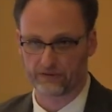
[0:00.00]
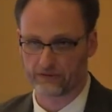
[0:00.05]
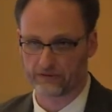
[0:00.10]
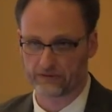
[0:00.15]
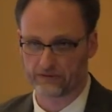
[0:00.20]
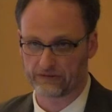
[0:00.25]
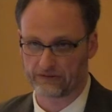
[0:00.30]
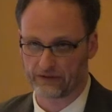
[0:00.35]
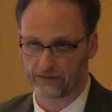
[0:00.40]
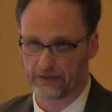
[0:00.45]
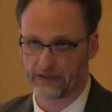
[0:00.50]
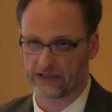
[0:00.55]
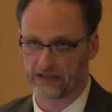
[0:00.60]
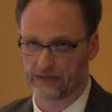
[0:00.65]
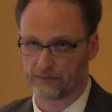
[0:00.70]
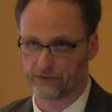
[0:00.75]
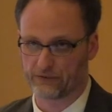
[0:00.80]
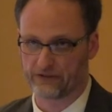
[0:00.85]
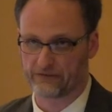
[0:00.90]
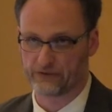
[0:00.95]
There's a great
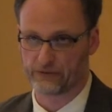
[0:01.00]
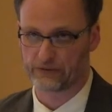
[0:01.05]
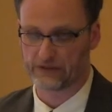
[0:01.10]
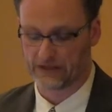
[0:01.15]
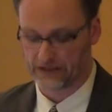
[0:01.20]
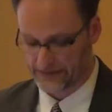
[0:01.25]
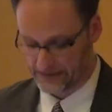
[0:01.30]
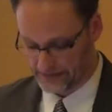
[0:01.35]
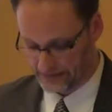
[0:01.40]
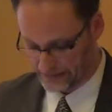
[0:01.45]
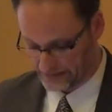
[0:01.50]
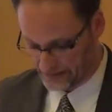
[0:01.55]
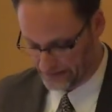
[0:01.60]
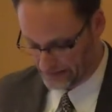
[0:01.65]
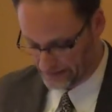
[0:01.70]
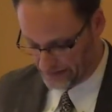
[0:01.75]
number of Ugandan